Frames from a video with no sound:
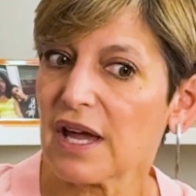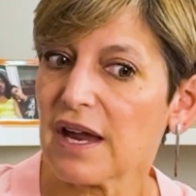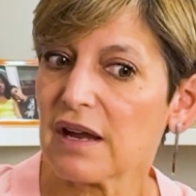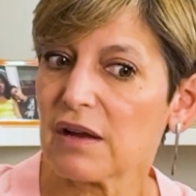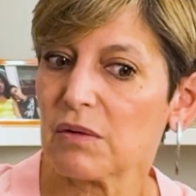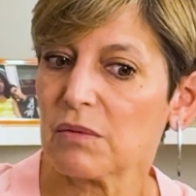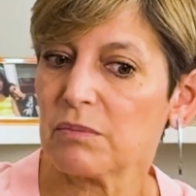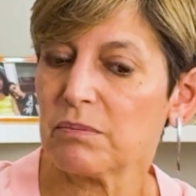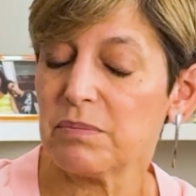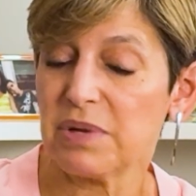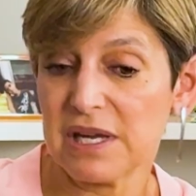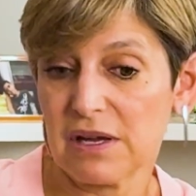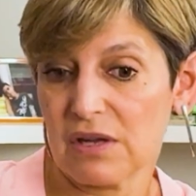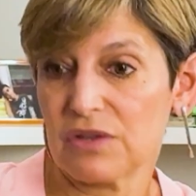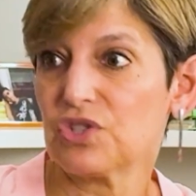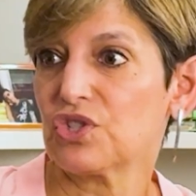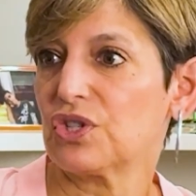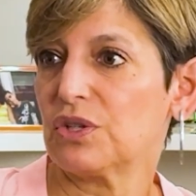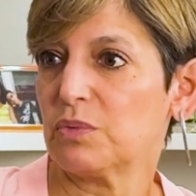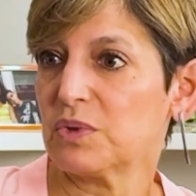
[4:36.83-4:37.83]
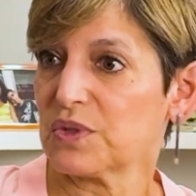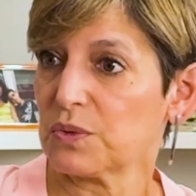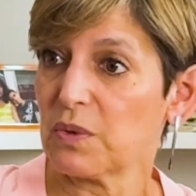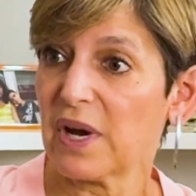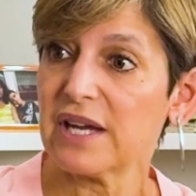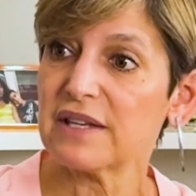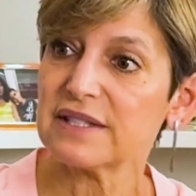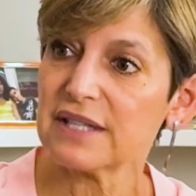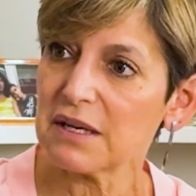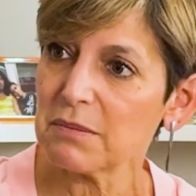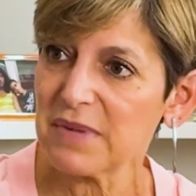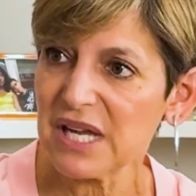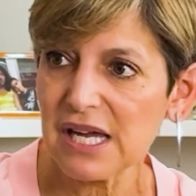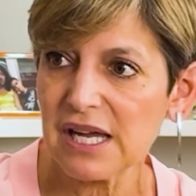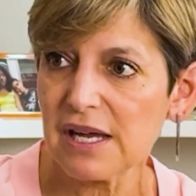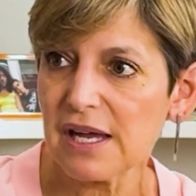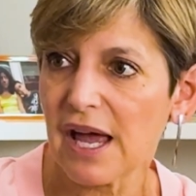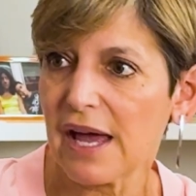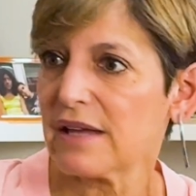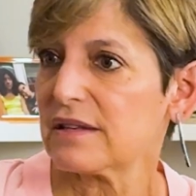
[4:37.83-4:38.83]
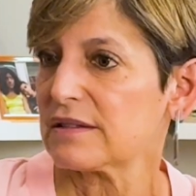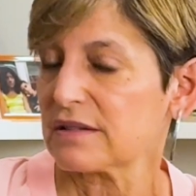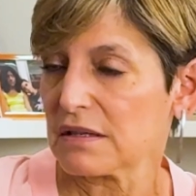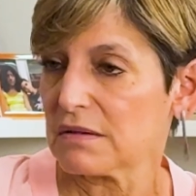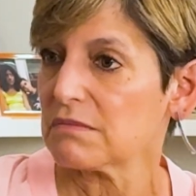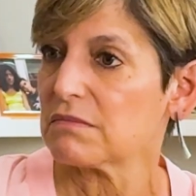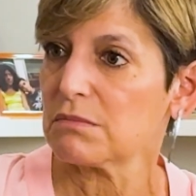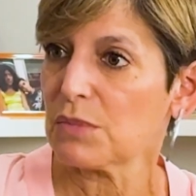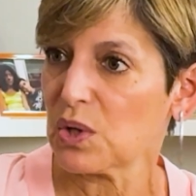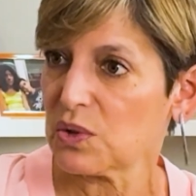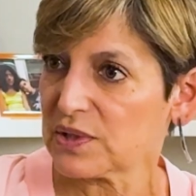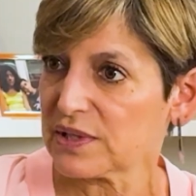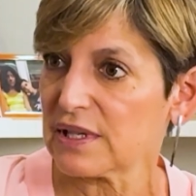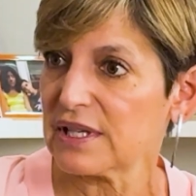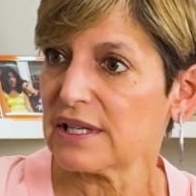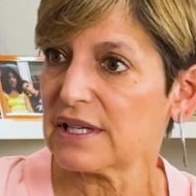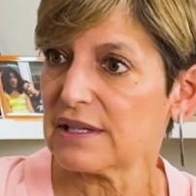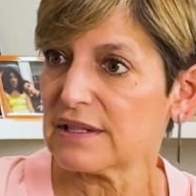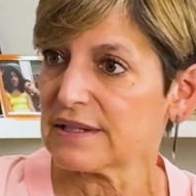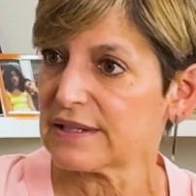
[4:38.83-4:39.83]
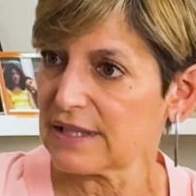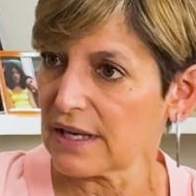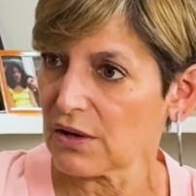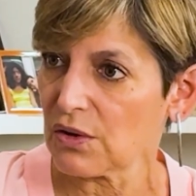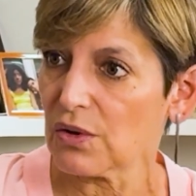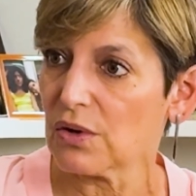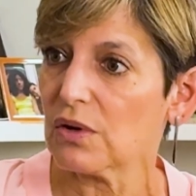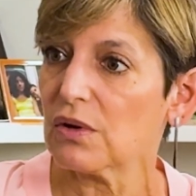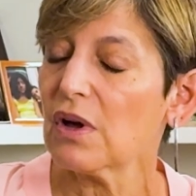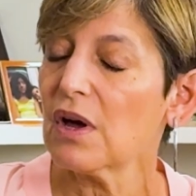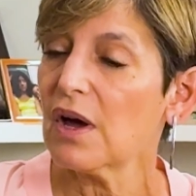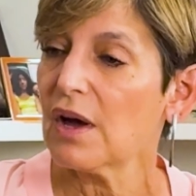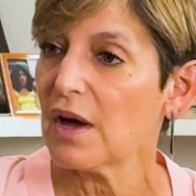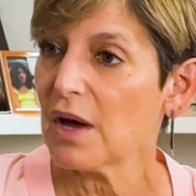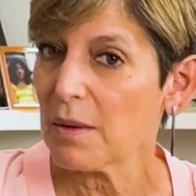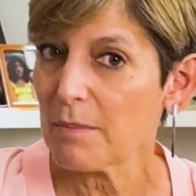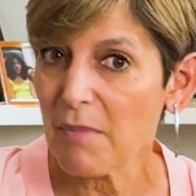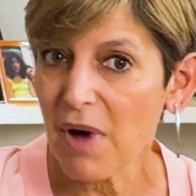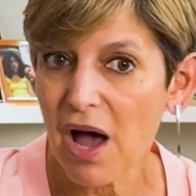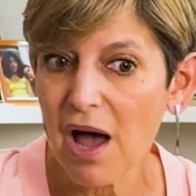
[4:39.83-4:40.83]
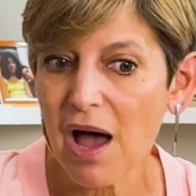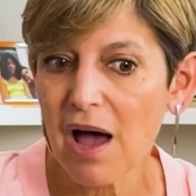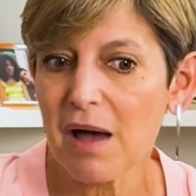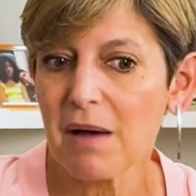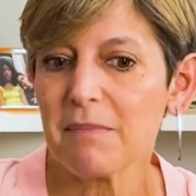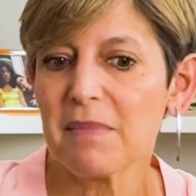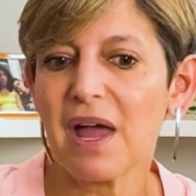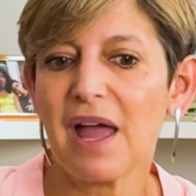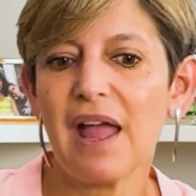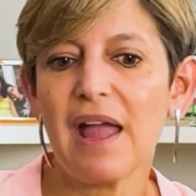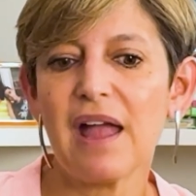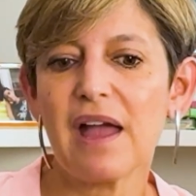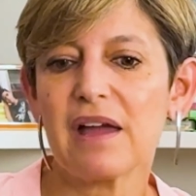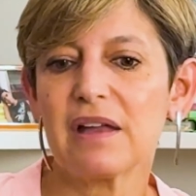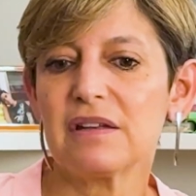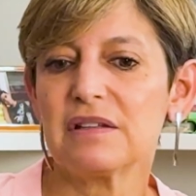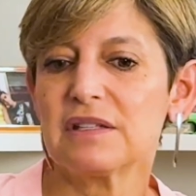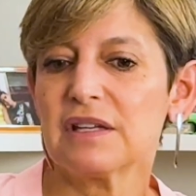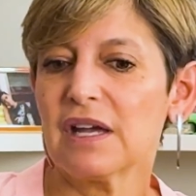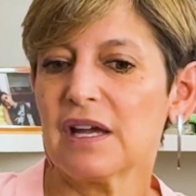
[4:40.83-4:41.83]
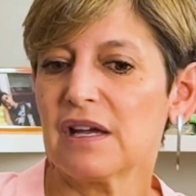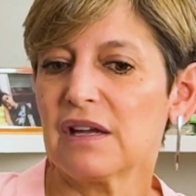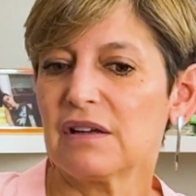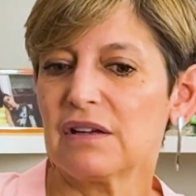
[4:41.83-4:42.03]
like because she was raising me as a mostly single mom. And,